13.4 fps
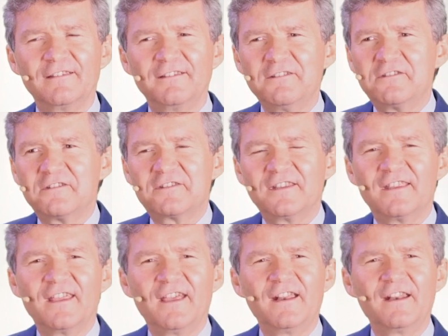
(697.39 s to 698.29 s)
They just
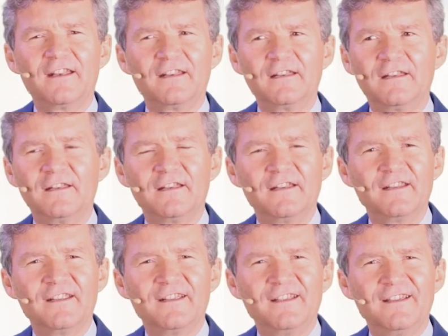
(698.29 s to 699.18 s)
sit there and
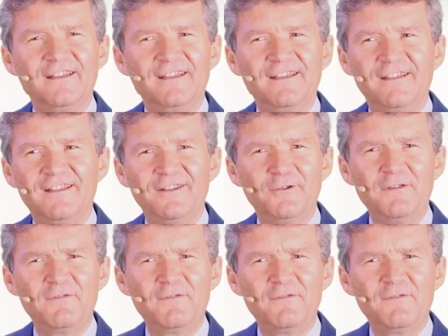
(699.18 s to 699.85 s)
you